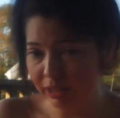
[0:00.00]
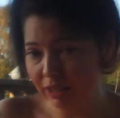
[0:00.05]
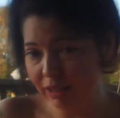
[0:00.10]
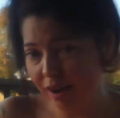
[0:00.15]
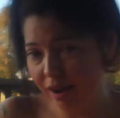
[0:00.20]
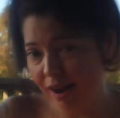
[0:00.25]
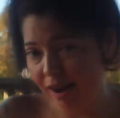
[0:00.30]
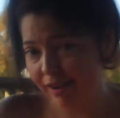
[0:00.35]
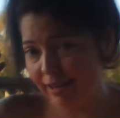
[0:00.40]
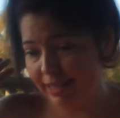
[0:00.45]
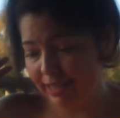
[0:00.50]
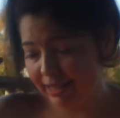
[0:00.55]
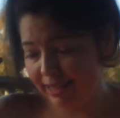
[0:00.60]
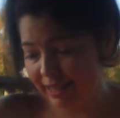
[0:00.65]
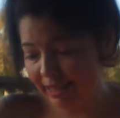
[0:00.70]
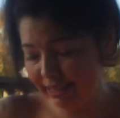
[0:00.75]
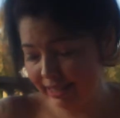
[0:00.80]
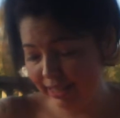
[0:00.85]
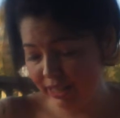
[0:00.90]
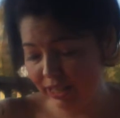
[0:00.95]
along, and
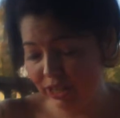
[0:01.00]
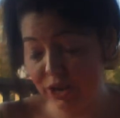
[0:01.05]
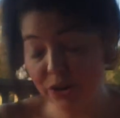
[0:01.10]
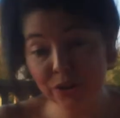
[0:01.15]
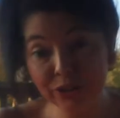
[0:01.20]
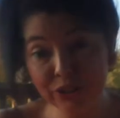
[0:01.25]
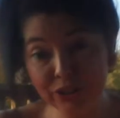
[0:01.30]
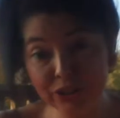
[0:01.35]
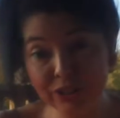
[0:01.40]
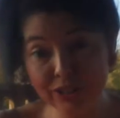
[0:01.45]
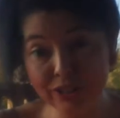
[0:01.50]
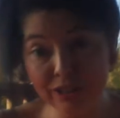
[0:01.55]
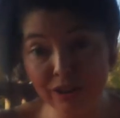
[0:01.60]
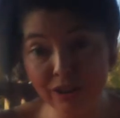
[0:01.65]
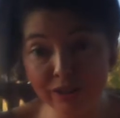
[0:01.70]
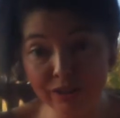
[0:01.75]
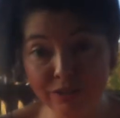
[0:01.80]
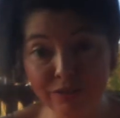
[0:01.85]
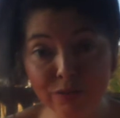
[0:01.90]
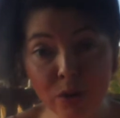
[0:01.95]
next thing you know, you're just
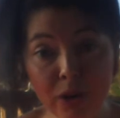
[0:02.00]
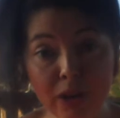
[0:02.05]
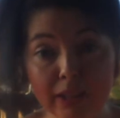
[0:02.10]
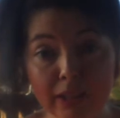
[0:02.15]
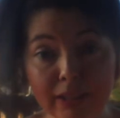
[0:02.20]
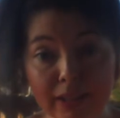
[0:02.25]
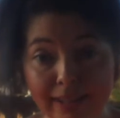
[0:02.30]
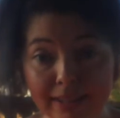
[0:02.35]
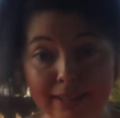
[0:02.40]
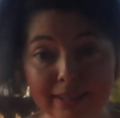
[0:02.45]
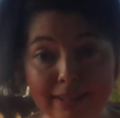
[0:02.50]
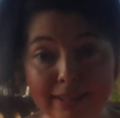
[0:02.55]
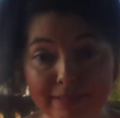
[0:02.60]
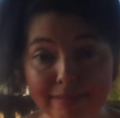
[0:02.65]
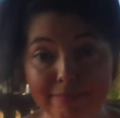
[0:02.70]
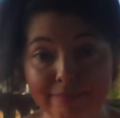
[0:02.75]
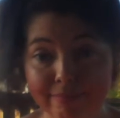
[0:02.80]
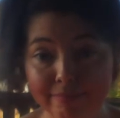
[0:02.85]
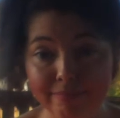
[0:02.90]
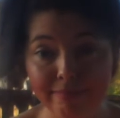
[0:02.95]
on the floor, like,
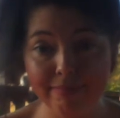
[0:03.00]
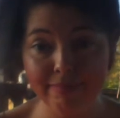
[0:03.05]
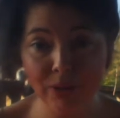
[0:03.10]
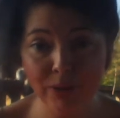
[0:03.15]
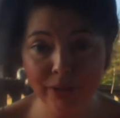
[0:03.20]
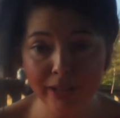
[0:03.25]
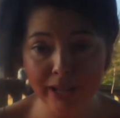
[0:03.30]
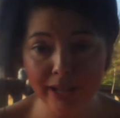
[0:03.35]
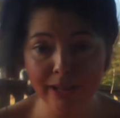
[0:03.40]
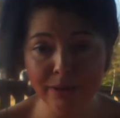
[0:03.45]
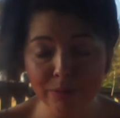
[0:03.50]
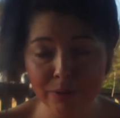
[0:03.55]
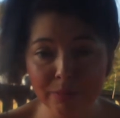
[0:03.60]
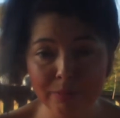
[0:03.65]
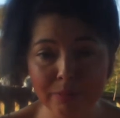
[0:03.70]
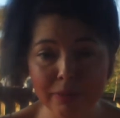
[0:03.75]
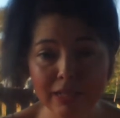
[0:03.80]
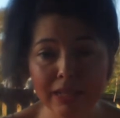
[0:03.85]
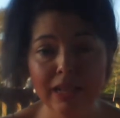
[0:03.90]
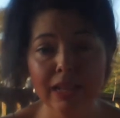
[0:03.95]
okay,
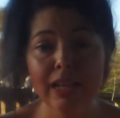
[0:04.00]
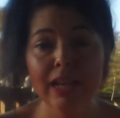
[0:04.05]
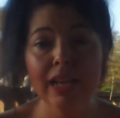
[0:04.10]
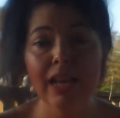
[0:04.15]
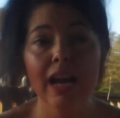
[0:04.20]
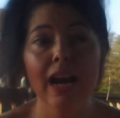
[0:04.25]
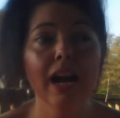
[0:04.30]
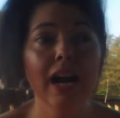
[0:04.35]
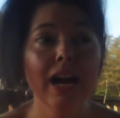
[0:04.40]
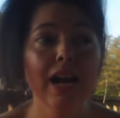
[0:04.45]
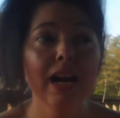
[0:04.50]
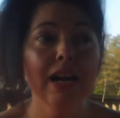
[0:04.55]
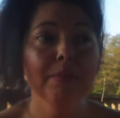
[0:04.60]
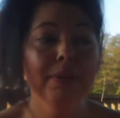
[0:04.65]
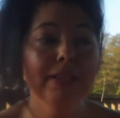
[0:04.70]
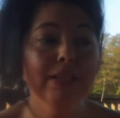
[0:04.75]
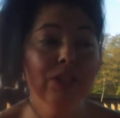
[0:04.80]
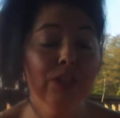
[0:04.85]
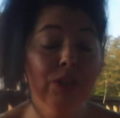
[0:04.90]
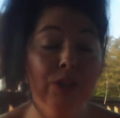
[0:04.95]
whoops.
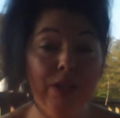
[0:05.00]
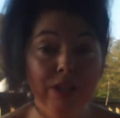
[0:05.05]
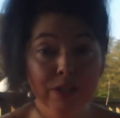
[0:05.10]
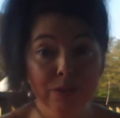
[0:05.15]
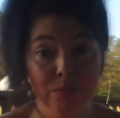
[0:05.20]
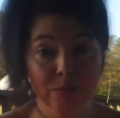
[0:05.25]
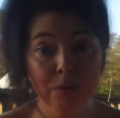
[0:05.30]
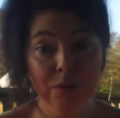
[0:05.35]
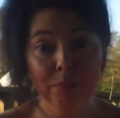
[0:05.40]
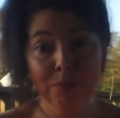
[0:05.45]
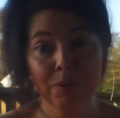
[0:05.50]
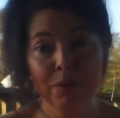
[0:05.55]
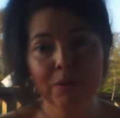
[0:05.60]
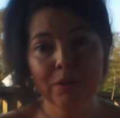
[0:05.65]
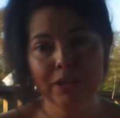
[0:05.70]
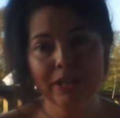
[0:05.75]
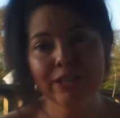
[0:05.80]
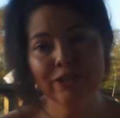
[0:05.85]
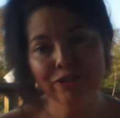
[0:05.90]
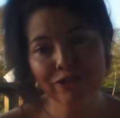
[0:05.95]
And so then you're more prone
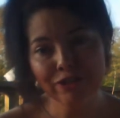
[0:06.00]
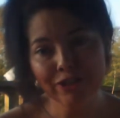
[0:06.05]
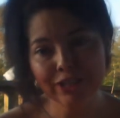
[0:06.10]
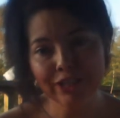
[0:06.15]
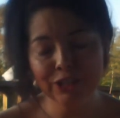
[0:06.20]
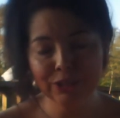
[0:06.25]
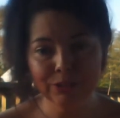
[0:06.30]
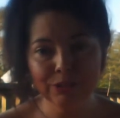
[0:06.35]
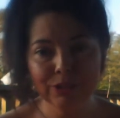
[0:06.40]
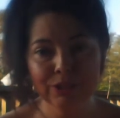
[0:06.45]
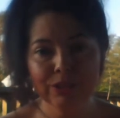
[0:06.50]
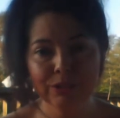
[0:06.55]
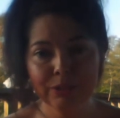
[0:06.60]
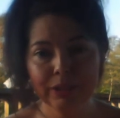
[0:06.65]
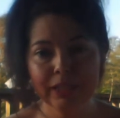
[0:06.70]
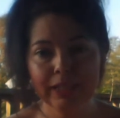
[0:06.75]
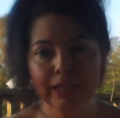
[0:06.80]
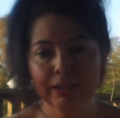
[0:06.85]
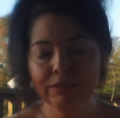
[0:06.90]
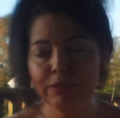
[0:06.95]
to injury too, so you
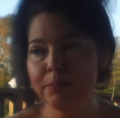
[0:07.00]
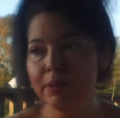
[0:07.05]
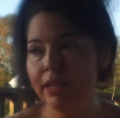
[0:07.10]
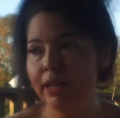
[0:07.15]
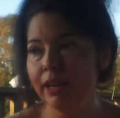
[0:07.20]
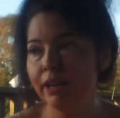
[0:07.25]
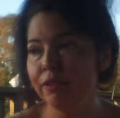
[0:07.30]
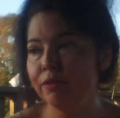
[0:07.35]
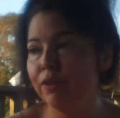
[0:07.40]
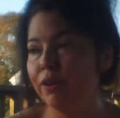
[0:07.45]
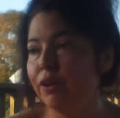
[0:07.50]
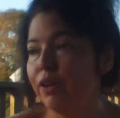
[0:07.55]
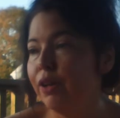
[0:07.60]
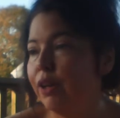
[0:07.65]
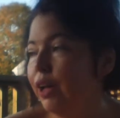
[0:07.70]
really have to be careful.